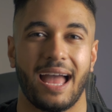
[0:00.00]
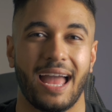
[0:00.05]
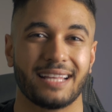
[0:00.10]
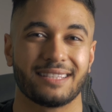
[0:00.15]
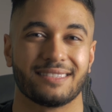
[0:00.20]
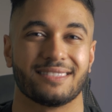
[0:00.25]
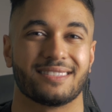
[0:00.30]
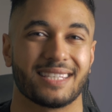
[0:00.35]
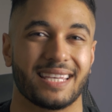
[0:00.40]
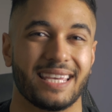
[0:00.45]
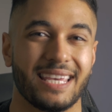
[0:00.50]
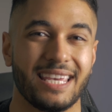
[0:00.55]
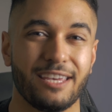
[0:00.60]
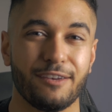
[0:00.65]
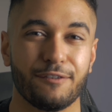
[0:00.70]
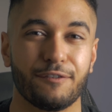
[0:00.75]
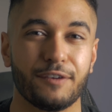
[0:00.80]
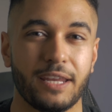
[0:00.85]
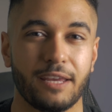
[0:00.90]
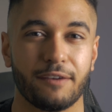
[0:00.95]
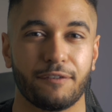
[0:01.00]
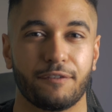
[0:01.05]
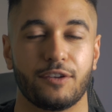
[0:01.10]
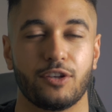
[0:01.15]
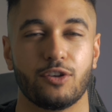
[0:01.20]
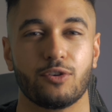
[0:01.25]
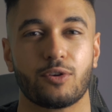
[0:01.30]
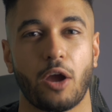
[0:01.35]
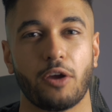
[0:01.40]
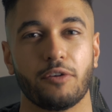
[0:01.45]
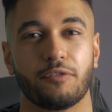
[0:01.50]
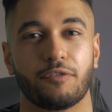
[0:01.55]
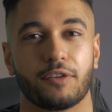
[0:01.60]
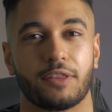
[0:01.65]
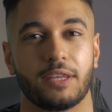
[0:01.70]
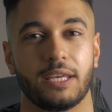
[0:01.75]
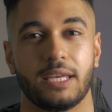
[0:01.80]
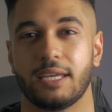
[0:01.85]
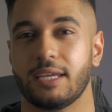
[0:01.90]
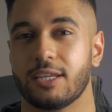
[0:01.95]
And even if you go for
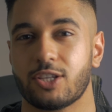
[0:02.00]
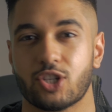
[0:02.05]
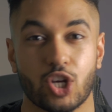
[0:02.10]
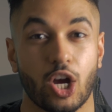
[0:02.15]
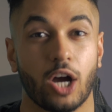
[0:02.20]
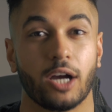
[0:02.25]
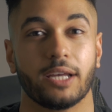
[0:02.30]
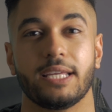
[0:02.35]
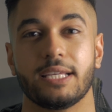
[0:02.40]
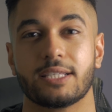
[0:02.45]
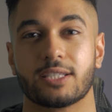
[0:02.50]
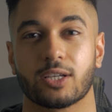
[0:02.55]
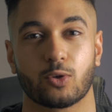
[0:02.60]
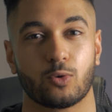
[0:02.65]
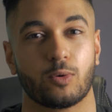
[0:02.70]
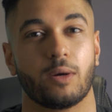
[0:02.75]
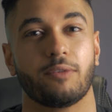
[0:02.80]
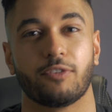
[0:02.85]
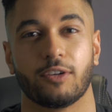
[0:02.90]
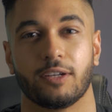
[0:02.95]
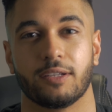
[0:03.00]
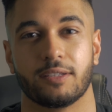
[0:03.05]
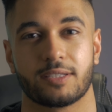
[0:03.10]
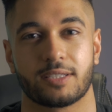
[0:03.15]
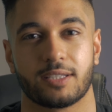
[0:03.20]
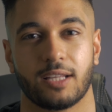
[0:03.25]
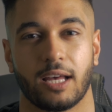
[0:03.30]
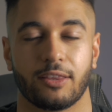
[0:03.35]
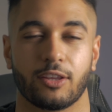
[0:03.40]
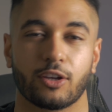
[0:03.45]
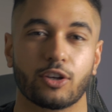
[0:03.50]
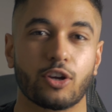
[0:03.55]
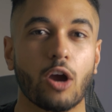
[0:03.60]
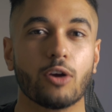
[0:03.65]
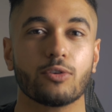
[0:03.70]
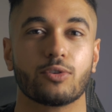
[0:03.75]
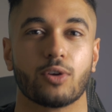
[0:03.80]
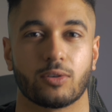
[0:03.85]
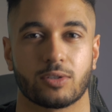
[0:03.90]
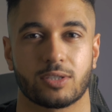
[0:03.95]
the Chinese equivalents like the
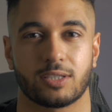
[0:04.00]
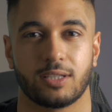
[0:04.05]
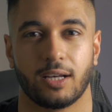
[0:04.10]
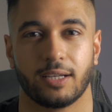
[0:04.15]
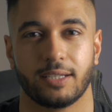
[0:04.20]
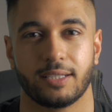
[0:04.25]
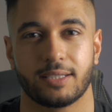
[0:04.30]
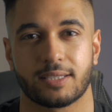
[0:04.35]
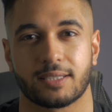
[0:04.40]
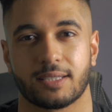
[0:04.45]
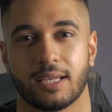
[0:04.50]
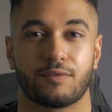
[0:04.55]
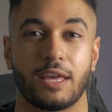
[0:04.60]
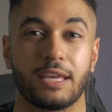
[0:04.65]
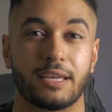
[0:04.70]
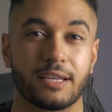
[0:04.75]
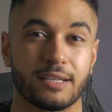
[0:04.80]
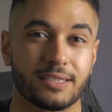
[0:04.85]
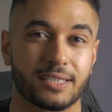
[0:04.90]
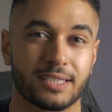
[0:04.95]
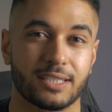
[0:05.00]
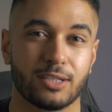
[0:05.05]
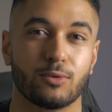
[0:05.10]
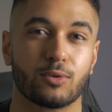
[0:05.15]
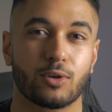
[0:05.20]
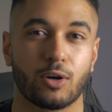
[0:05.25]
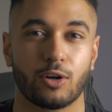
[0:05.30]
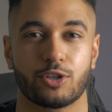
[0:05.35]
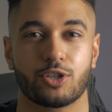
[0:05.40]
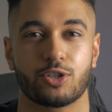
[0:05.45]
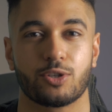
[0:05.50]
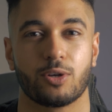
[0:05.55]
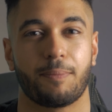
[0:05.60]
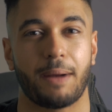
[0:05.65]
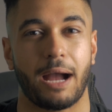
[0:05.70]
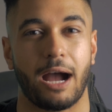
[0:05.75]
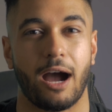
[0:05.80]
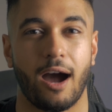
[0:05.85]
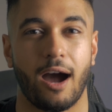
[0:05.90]
Godox lights, they can still cost you about